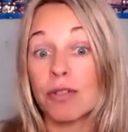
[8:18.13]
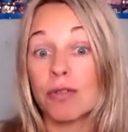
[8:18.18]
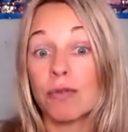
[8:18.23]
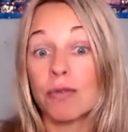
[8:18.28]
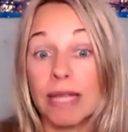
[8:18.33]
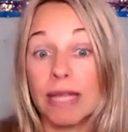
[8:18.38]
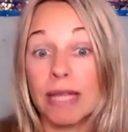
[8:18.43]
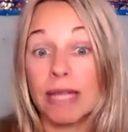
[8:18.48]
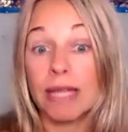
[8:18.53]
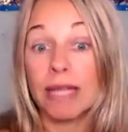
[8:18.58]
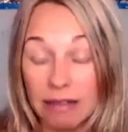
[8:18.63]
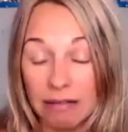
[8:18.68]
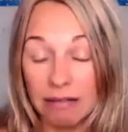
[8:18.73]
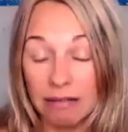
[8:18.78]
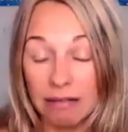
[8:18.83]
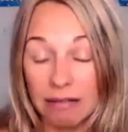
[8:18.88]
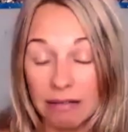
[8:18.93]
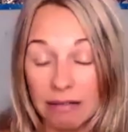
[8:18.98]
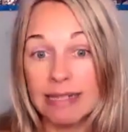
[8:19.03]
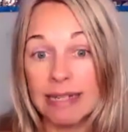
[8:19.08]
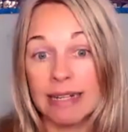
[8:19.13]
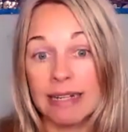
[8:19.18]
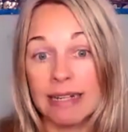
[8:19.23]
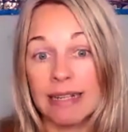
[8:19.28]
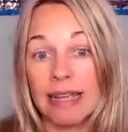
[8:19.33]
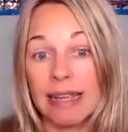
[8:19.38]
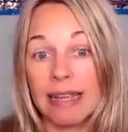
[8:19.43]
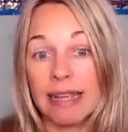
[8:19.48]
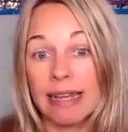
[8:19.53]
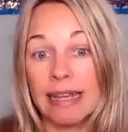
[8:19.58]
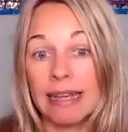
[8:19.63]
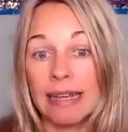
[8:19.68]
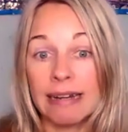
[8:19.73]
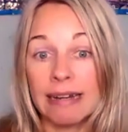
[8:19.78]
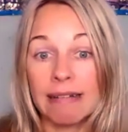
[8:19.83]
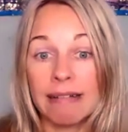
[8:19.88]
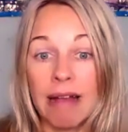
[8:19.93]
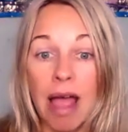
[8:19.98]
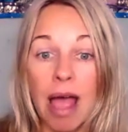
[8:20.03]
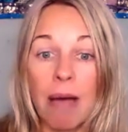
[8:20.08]
to integrate it and get
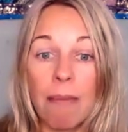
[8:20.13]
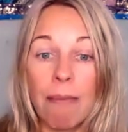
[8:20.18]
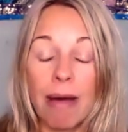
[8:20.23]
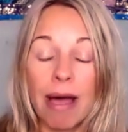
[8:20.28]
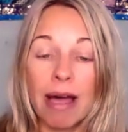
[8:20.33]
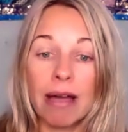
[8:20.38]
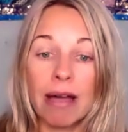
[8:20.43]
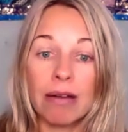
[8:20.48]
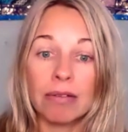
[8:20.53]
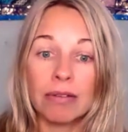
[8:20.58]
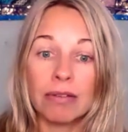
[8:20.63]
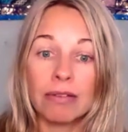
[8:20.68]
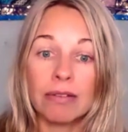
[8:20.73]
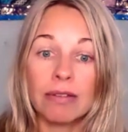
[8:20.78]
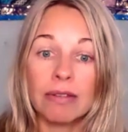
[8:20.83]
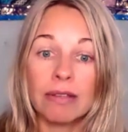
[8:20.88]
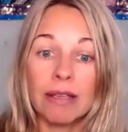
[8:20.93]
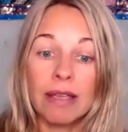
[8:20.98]
clear about